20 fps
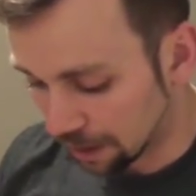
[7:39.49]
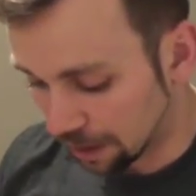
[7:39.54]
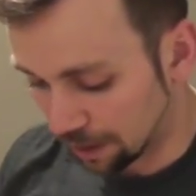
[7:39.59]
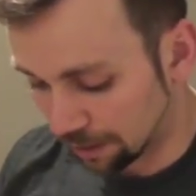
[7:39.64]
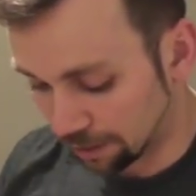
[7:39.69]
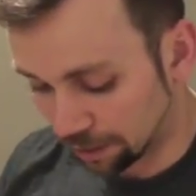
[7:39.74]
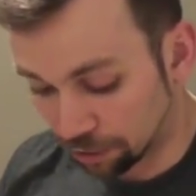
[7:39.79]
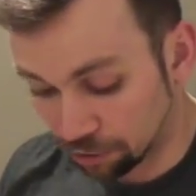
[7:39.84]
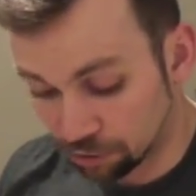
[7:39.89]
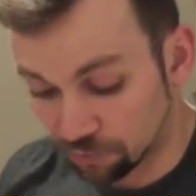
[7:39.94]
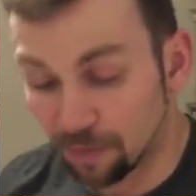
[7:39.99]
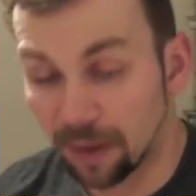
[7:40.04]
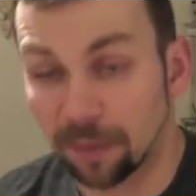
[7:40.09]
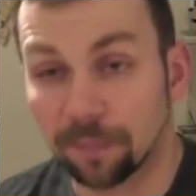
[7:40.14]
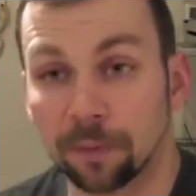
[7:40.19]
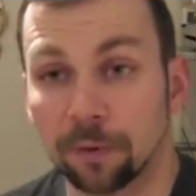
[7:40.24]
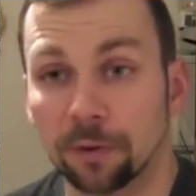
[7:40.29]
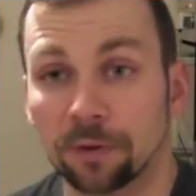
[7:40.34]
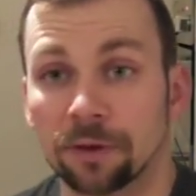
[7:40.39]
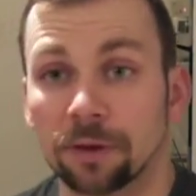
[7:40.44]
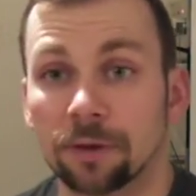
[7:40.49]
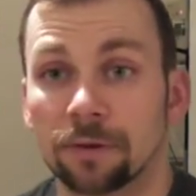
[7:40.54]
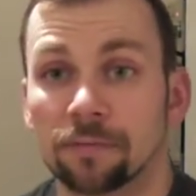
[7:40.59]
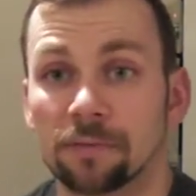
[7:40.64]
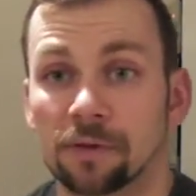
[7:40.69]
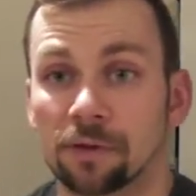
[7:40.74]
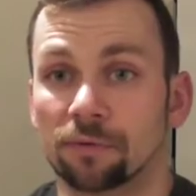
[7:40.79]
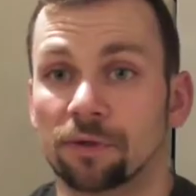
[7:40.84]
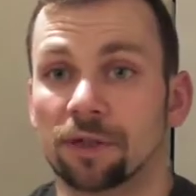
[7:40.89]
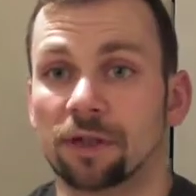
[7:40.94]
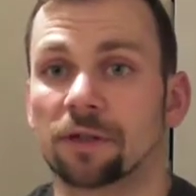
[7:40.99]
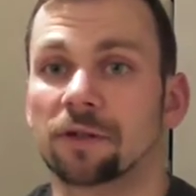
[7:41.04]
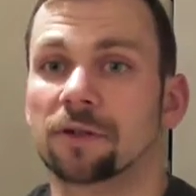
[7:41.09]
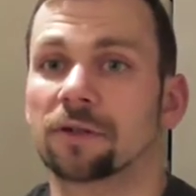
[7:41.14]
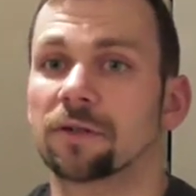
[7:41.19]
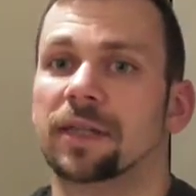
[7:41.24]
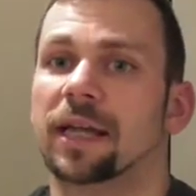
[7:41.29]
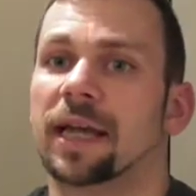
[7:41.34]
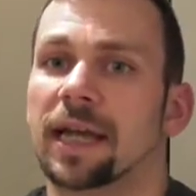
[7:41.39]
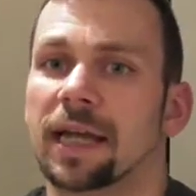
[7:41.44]
And here's my pointer. So the other
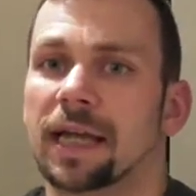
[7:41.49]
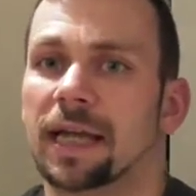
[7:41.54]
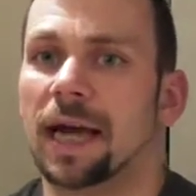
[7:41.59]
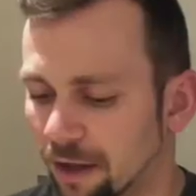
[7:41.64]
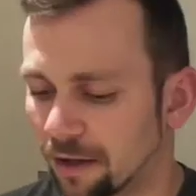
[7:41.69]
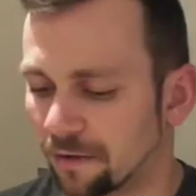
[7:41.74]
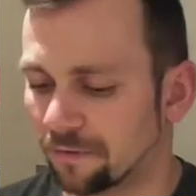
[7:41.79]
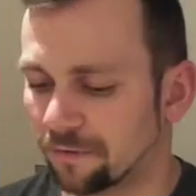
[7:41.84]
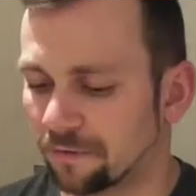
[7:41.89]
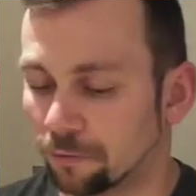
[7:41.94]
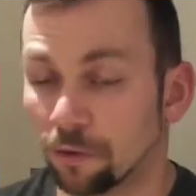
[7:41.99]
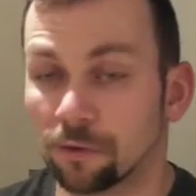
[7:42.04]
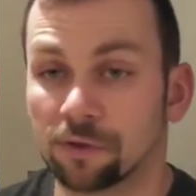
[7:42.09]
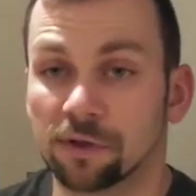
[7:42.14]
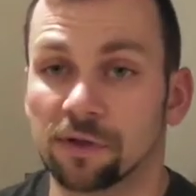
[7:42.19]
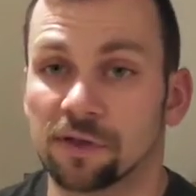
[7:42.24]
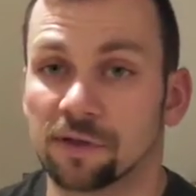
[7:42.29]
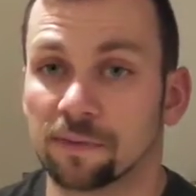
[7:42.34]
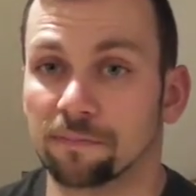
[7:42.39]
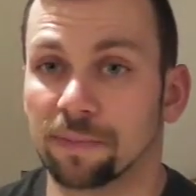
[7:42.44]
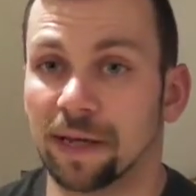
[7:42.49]
day I've roasted some